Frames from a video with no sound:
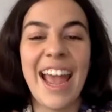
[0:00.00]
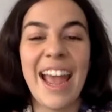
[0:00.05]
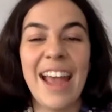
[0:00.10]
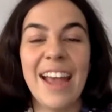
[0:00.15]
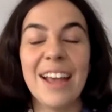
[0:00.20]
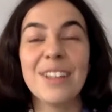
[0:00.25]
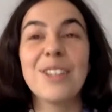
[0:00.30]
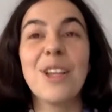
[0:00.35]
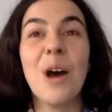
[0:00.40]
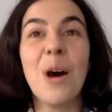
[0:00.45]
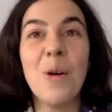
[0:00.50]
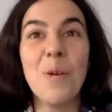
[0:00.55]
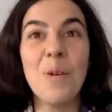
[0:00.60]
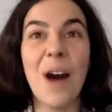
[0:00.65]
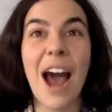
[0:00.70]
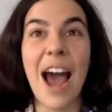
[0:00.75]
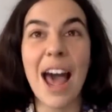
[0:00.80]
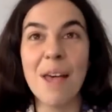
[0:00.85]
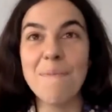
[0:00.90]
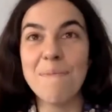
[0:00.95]
So
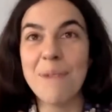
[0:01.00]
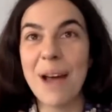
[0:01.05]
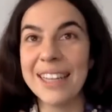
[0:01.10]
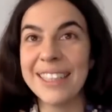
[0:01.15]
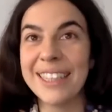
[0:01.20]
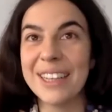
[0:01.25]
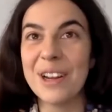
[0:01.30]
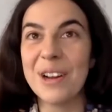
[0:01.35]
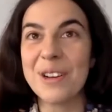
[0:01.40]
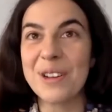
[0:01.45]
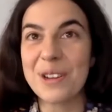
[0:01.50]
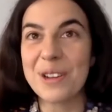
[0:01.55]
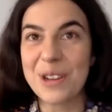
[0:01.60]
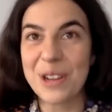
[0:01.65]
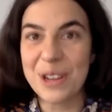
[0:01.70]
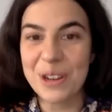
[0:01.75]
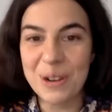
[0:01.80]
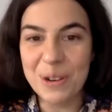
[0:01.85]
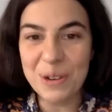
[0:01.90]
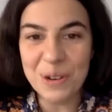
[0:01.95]
I'll pass it on to
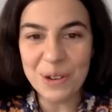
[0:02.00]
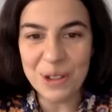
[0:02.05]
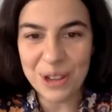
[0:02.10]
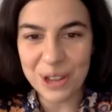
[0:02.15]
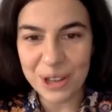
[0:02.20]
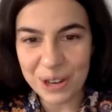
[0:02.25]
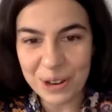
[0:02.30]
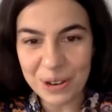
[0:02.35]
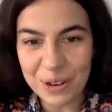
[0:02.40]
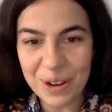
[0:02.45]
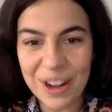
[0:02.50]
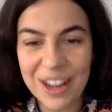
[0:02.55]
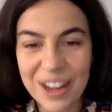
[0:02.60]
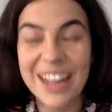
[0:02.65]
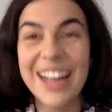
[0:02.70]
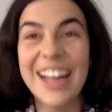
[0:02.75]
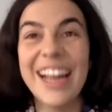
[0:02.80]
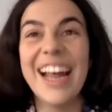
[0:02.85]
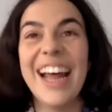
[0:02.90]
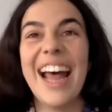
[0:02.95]
you too,
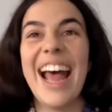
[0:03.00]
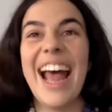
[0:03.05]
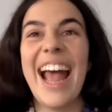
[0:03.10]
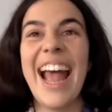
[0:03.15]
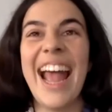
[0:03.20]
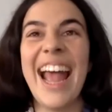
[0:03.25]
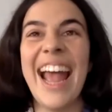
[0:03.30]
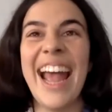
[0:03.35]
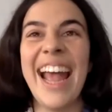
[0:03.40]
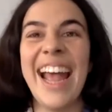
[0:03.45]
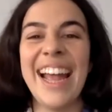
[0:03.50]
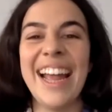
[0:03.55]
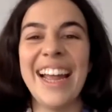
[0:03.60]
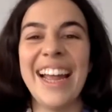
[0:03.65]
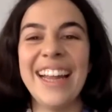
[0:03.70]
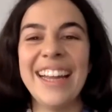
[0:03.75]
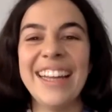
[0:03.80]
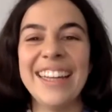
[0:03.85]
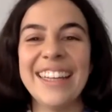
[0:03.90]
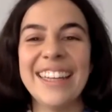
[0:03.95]

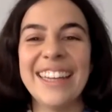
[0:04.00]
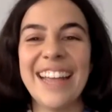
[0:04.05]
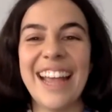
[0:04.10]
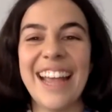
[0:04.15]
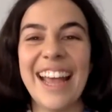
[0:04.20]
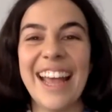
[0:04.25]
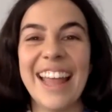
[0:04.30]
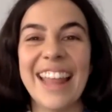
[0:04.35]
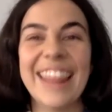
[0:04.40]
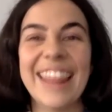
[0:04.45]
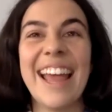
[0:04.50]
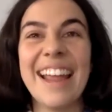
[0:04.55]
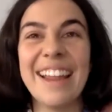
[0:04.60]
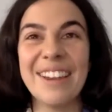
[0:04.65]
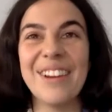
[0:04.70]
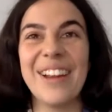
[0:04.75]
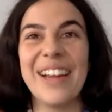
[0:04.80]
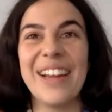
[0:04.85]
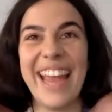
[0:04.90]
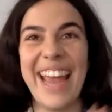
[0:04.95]
and thank
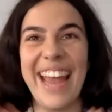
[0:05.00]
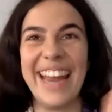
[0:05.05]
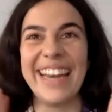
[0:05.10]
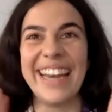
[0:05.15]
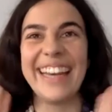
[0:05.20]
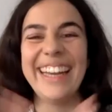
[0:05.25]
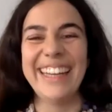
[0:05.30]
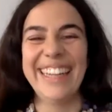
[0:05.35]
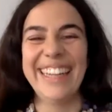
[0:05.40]
you again.